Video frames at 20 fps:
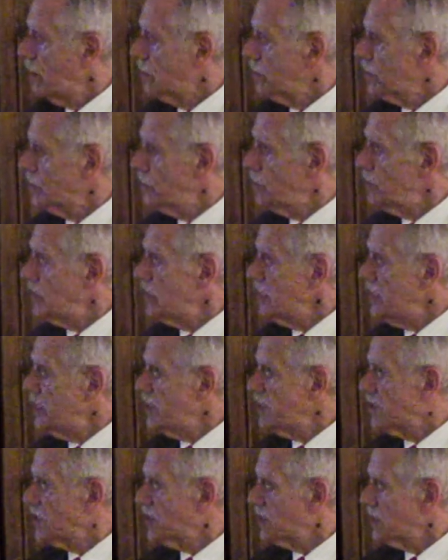To the
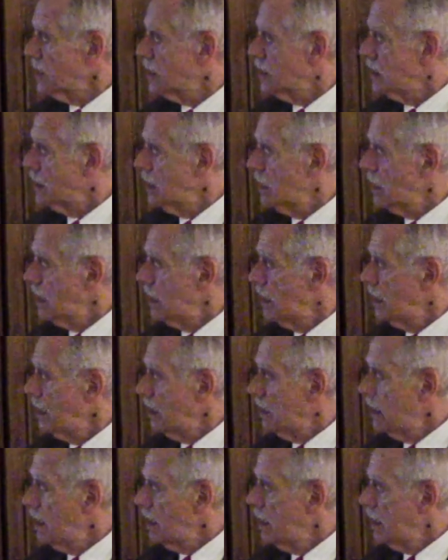east,
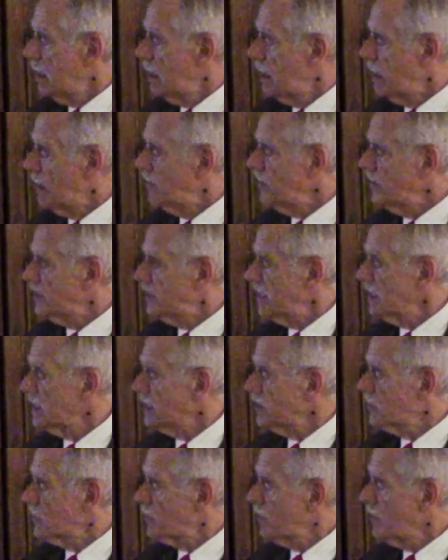everything
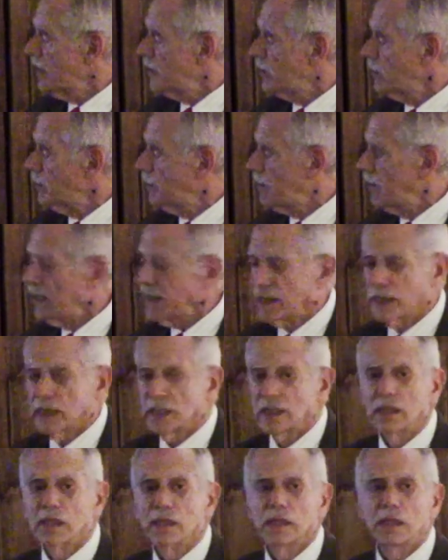that's red or pink
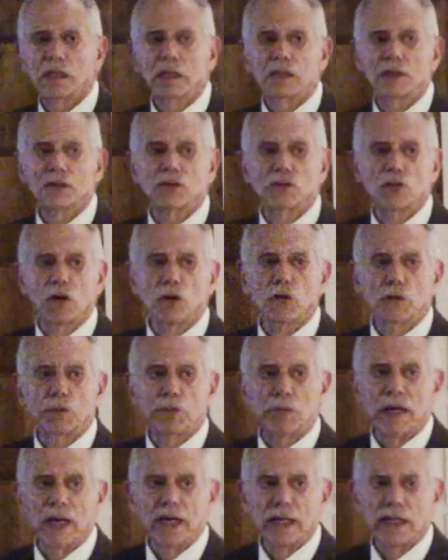controlled
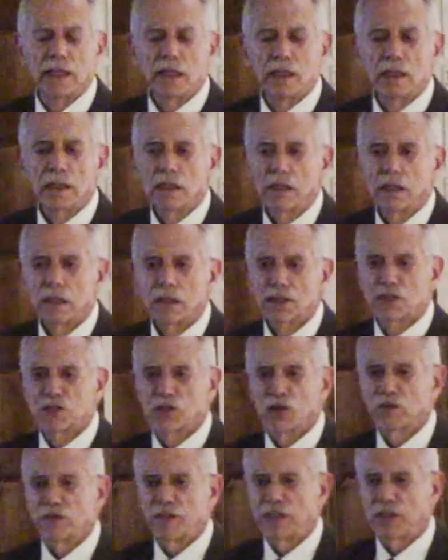by the
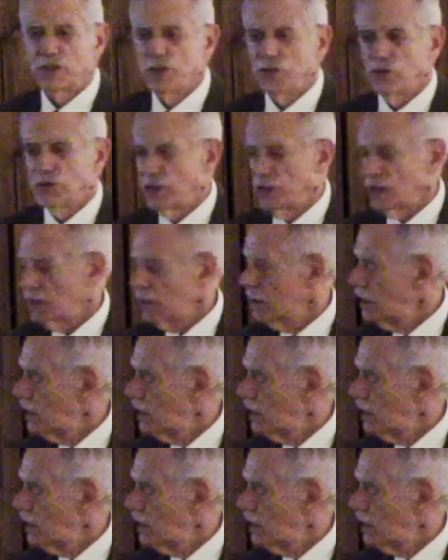Soviet Union.